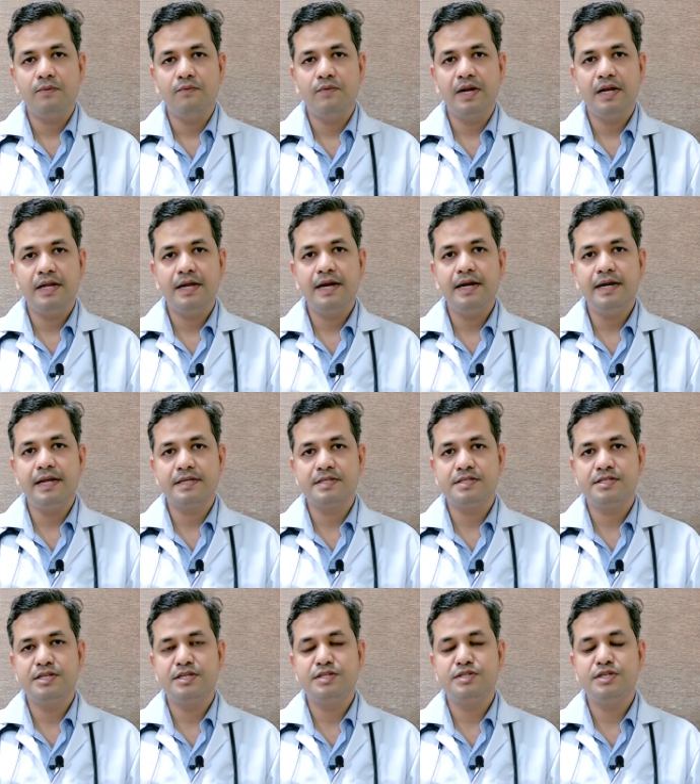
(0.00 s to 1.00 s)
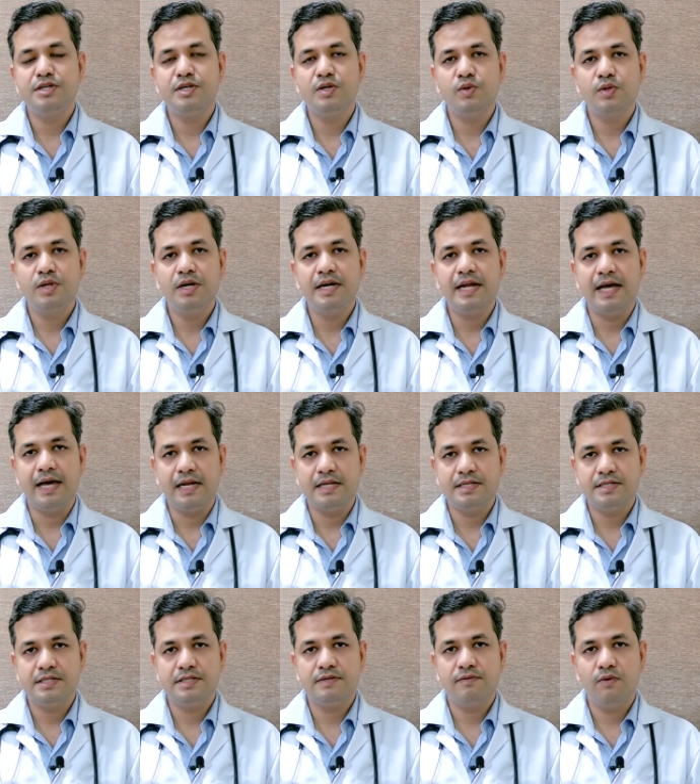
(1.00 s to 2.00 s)
will get exchanged into the
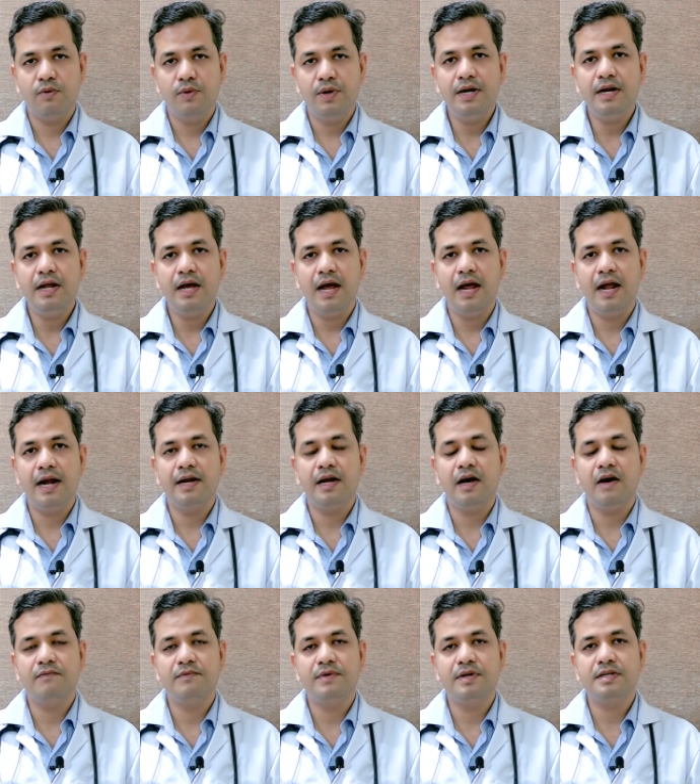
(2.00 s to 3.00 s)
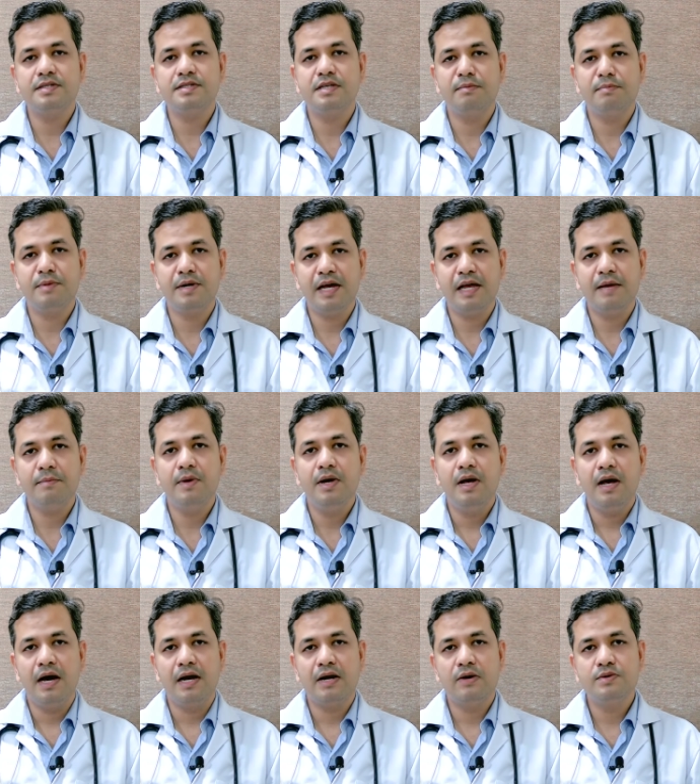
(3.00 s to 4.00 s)
dialysis fluid, and after some time,
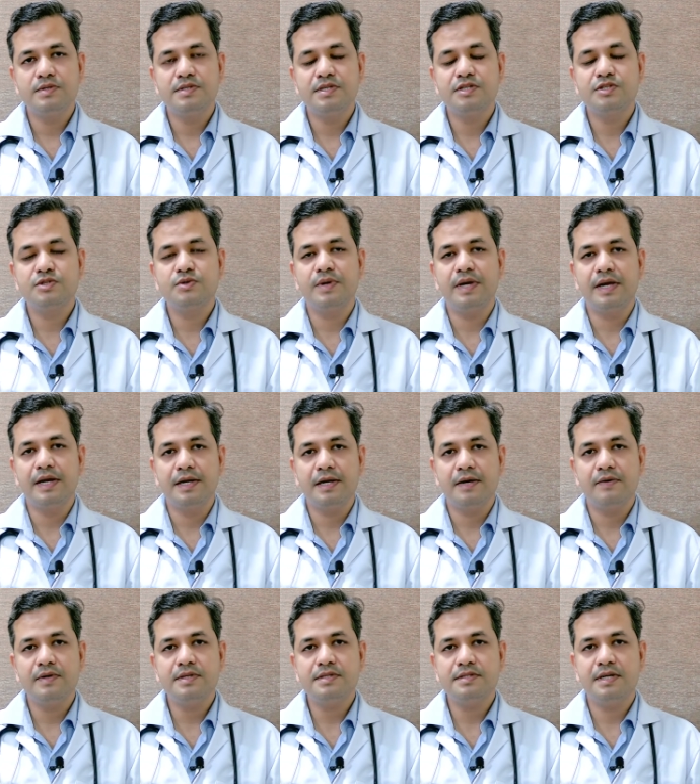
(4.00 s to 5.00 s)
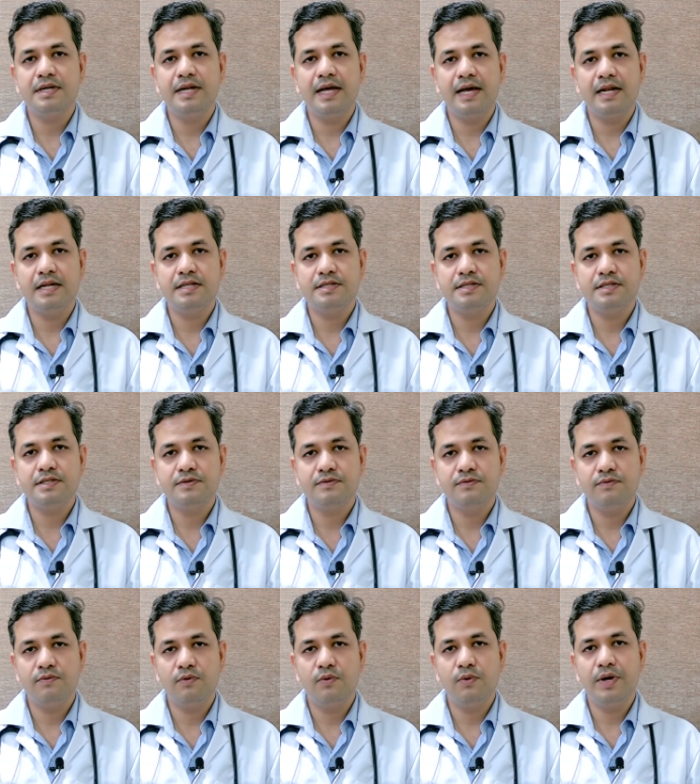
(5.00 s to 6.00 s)
around 6 to 8 hours, the
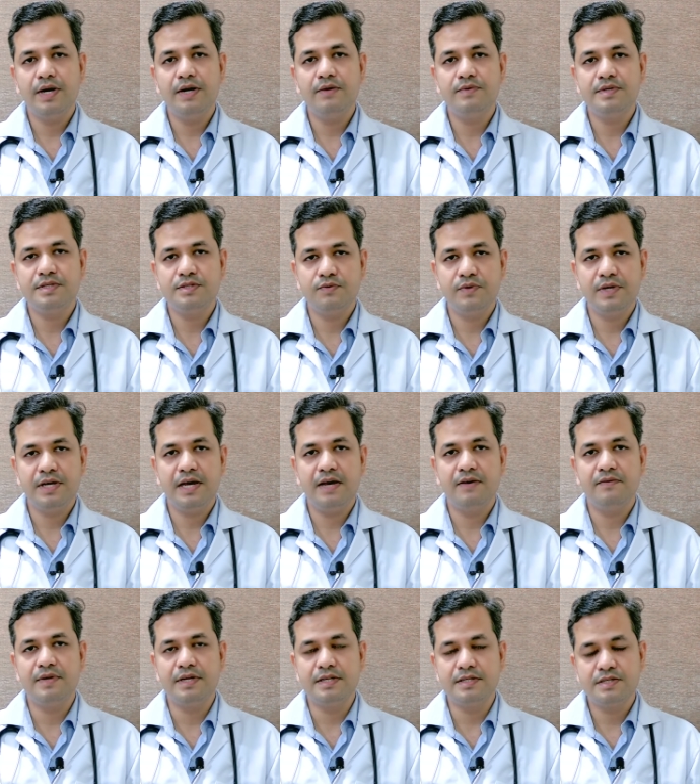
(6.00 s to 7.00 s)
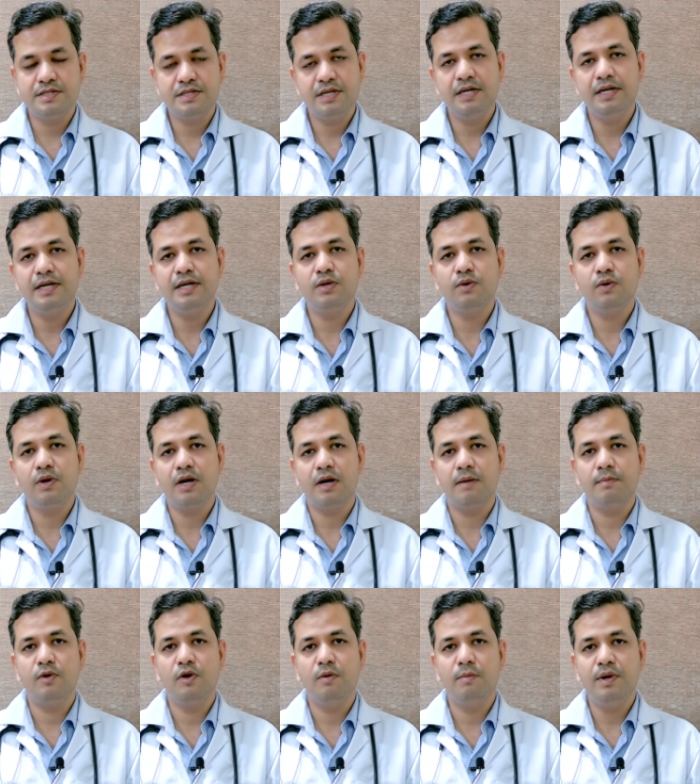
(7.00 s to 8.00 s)
dialysis fluid which we have instilled into our
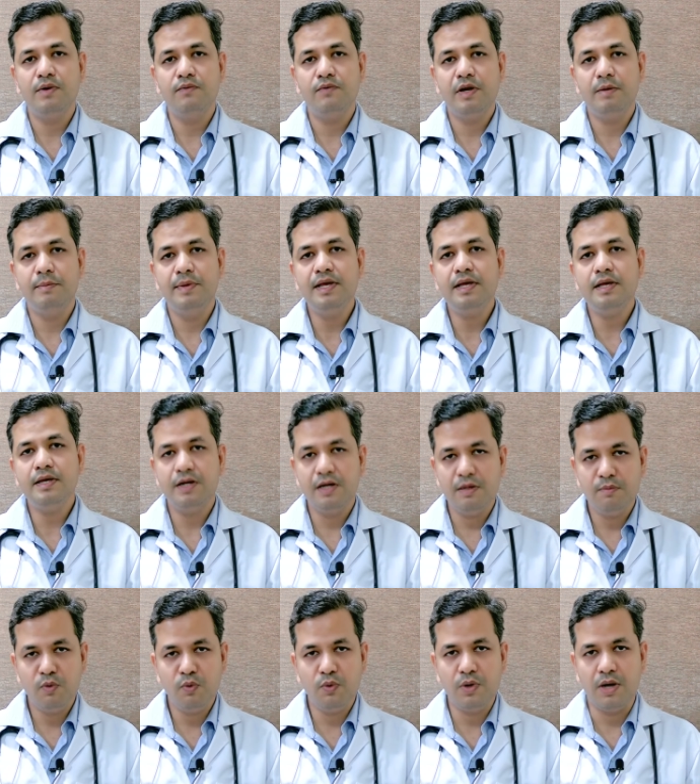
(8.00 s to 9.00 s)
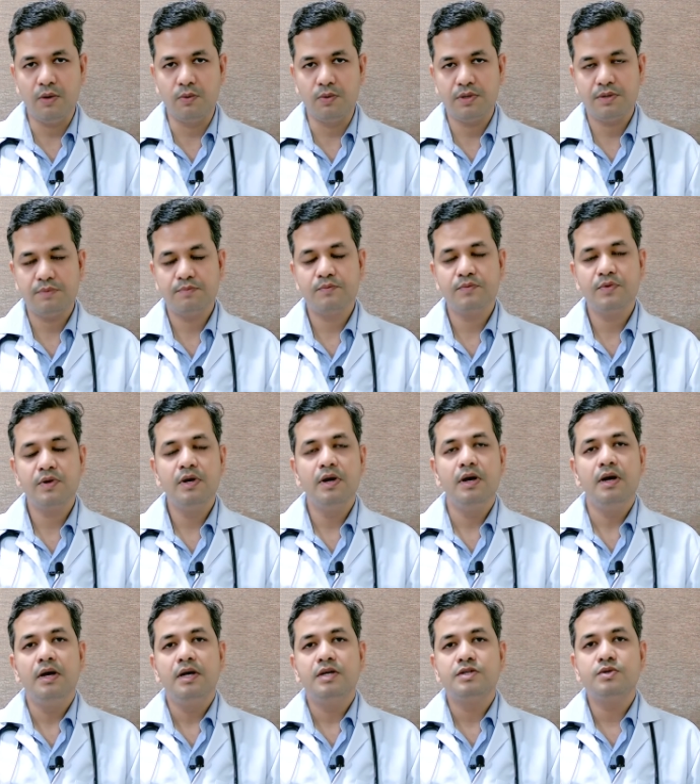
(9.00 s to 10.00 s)
abdomen will be removed out.
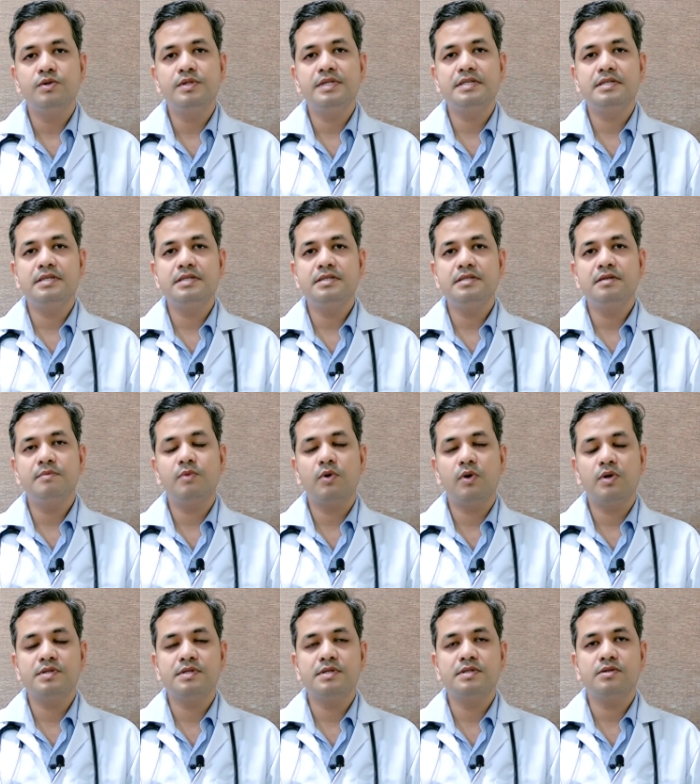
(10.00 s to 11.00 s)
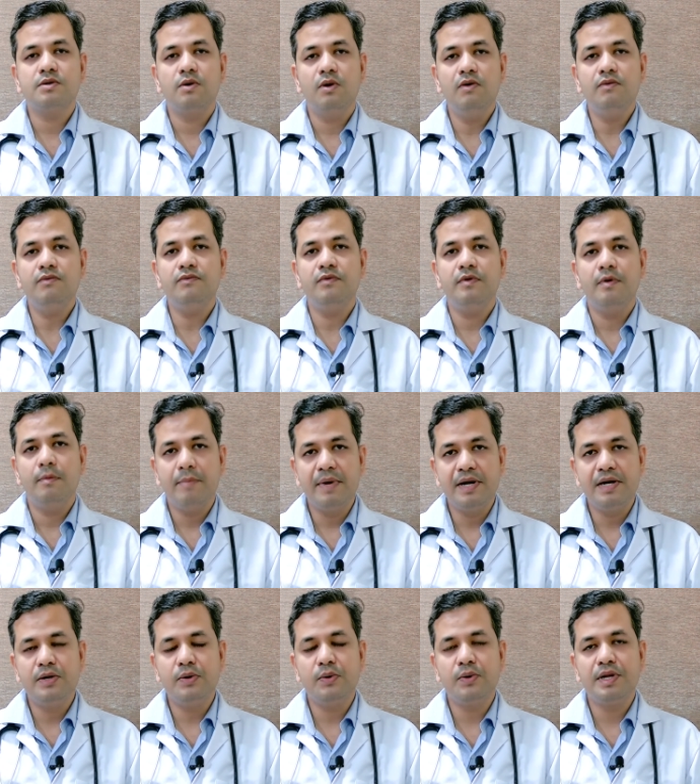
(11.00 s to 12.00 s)
So this is the process of
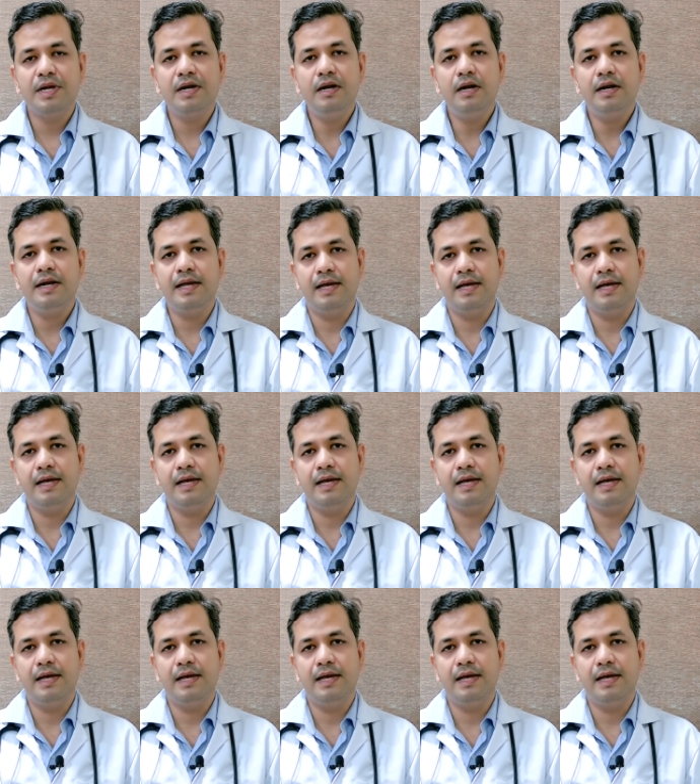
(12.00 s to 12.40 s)
peritoneal